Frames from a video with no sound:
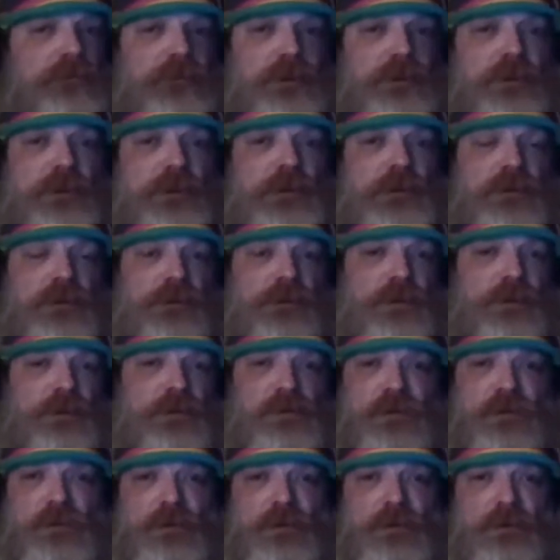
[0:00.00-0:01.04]
You can do
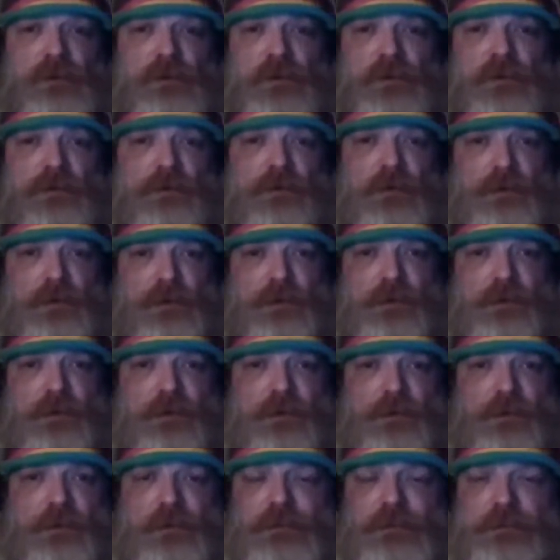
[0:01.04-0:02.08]
this if you're on
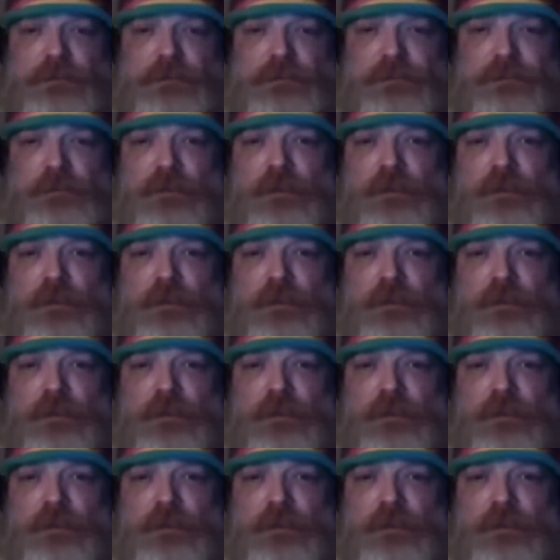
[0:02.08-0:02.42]
your own.